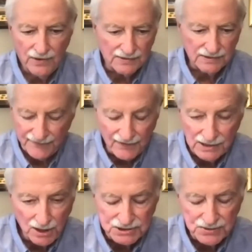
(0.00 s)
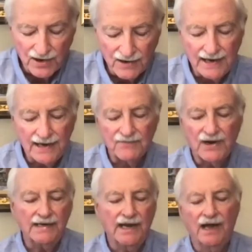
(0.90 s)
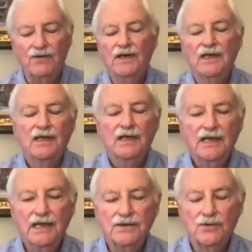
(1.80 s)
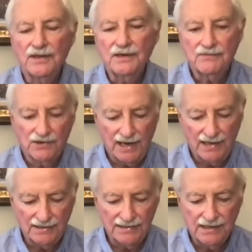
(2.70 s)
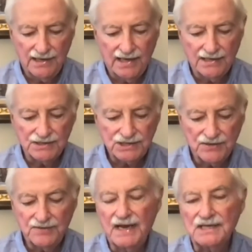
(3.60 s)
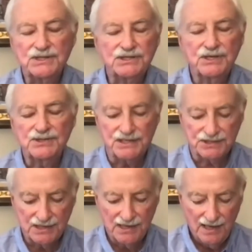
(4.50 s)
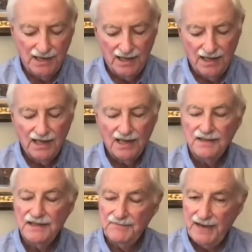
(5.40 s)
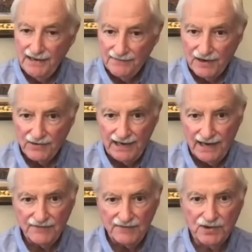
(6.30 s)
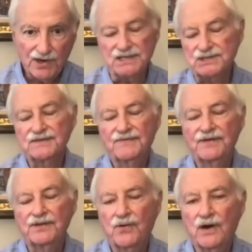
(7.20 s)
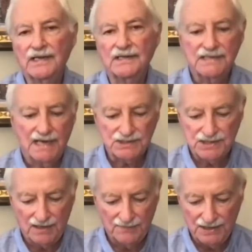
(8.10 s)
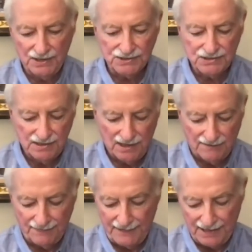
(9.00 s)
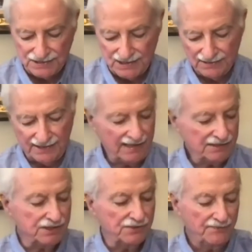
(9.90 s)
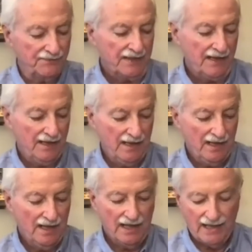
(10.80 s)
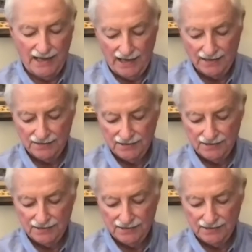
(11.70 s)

very close to where I am right now, in northern Rhode Island and southern Massachusetts. They paid a very heavy price for the work in the textile mills, as I'll get into. And